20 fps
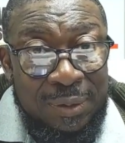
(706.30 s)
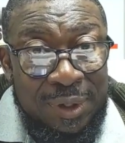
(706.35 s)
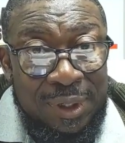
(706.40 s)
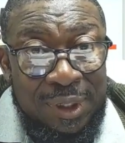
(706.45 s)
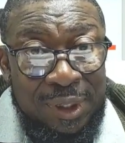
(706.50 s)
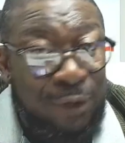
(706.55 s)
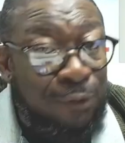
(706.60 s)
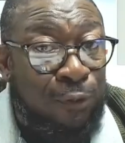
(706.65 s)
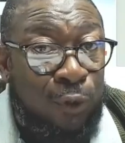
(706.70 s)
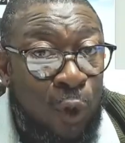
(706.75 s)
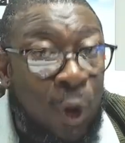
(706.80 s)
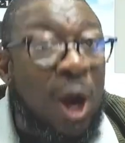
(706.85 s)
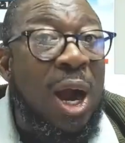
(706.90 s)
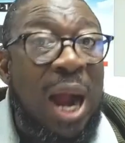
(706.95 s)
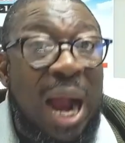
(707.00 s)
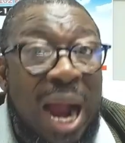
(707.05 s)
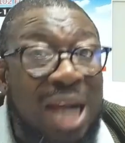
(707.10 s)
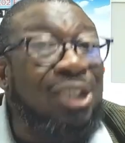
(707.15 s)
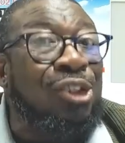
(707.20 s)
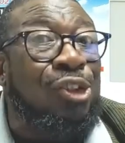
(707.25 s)
If you
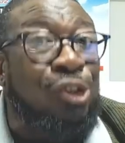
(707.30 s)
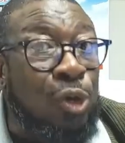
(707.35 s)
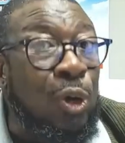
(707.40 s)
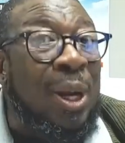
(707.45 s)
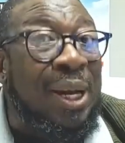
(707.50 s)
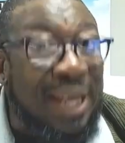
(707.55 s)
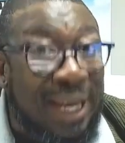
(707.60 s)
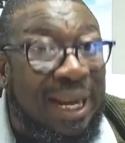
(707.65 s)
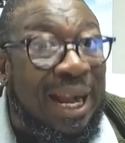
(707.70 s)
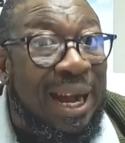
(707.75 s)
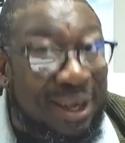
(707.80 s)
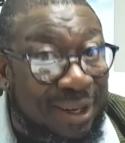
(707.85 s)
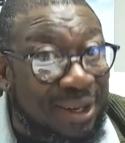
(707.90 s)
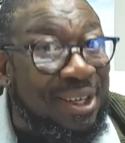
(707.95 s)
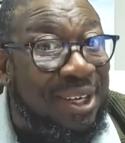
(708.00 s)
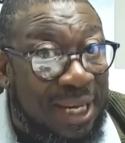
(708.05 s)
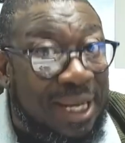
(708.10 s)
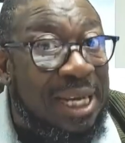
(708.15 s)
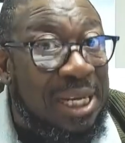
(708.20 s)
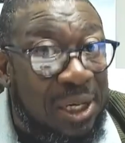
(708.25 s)
are actually carrying
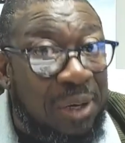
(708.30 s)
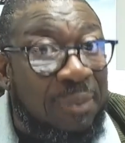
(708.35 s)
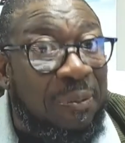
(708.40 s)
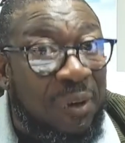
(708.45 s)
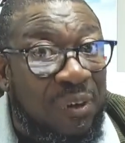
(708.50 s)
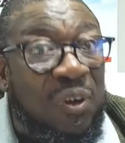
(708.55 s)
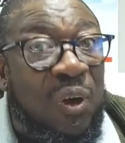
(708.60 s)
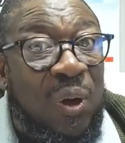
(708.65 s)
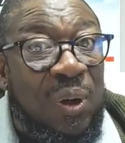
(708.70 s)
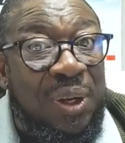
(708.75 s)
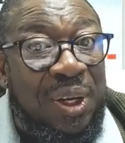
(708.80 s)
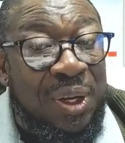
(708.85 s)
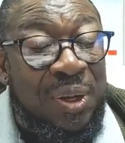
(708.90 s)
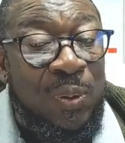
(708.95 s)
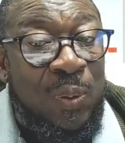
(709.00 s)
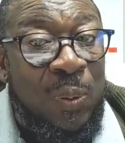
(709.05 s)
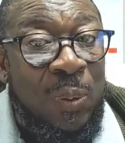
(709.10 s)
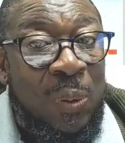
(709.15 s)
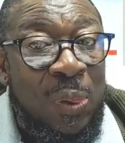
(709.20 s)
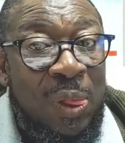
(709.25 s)
the kingdom of God in
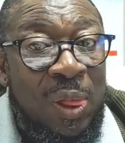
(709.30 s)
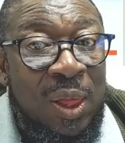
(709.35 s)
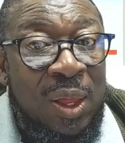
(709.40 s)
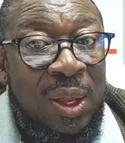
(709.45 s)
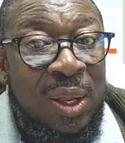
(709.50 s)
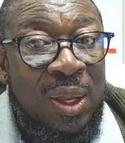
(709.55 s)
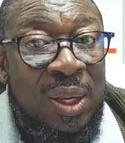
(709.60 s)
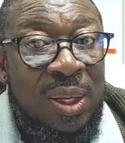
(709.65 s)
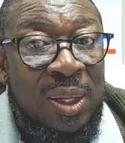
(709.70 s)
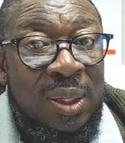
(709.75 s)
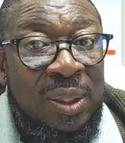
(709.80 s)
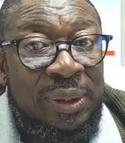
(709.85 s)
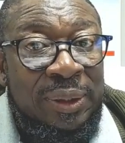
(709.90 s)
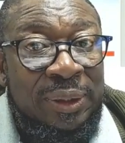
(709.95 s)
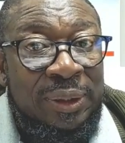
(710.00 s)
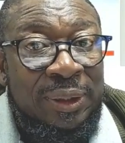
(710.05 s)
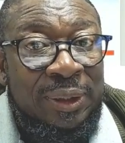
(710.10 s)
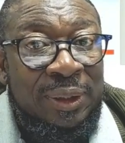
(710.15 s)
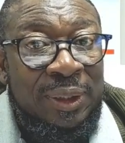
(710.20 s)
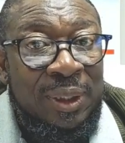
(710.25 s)
you.
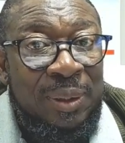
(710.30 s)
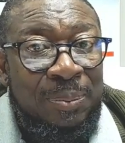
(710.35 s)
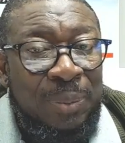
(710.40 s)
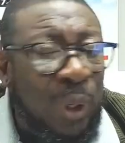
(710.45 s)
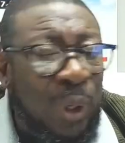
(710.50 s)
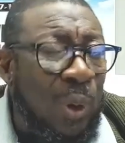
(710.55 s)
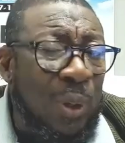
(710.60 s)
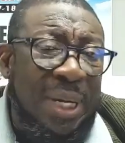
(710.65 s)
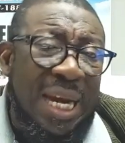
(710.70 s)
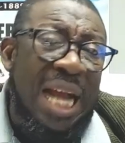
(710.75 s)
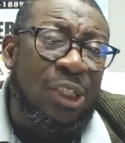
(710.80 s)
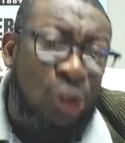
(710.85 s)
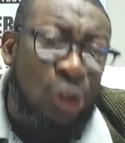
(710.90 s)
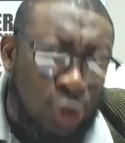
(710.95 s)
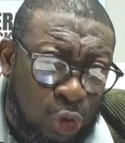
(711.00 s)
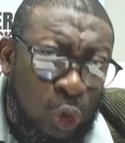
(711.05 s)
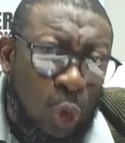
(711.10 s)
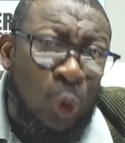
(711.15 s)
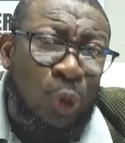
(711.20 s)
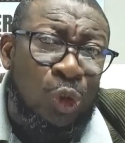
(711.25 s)
Because that
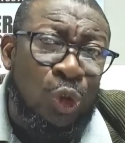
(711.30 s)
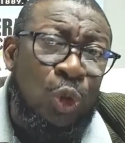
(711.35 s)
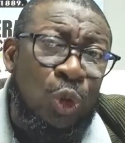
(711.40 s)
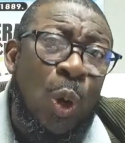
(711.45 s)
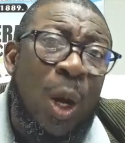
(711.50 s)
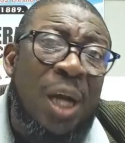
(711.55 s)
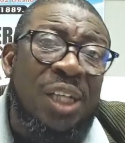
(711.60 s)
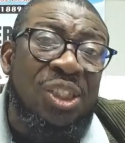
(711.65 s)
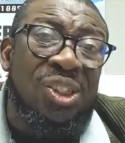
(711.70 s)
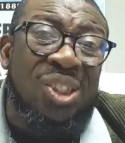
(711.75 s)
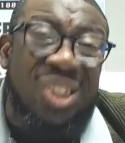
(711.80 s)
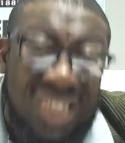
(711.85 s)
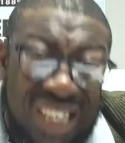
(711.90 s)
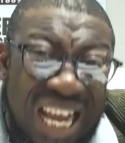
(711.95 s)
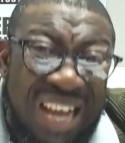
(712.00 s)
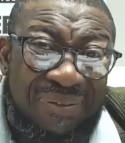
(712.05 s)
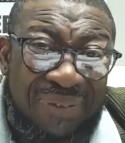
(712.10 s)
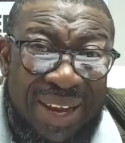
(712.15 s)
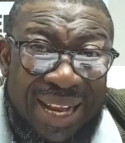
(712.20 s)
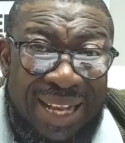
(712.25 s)
souls you are
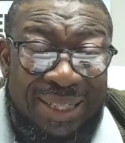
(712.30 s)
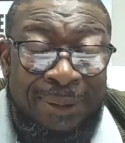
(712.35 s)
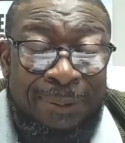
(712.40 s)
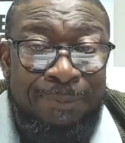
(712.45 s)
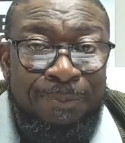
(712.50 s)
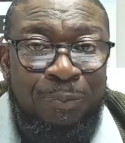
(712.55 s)
saving,